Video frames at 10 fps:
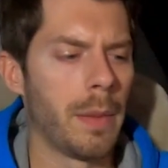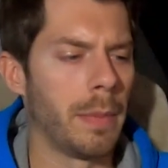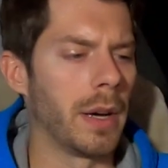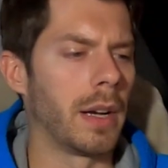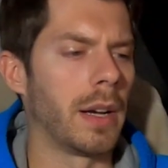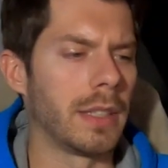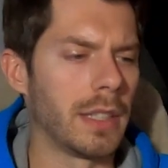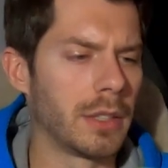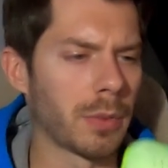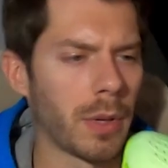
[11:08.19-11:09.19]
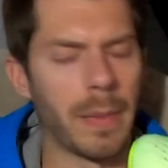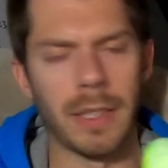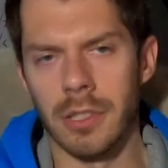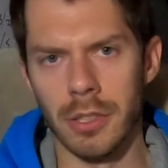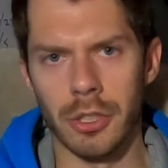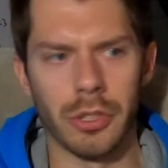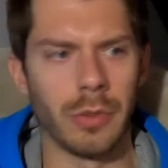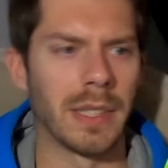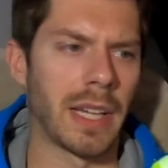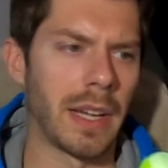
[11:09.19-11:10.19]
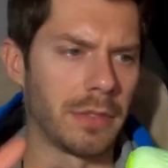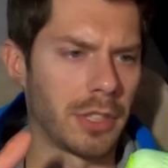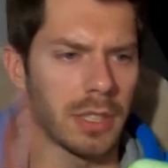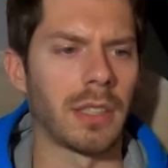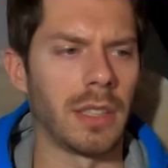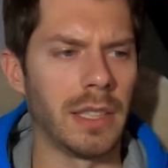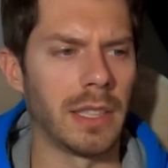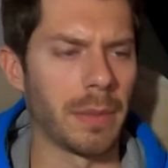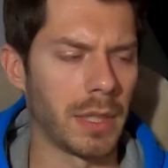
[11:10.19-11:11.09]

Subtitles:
But I did just want to mention this shoe as I just cleaned it.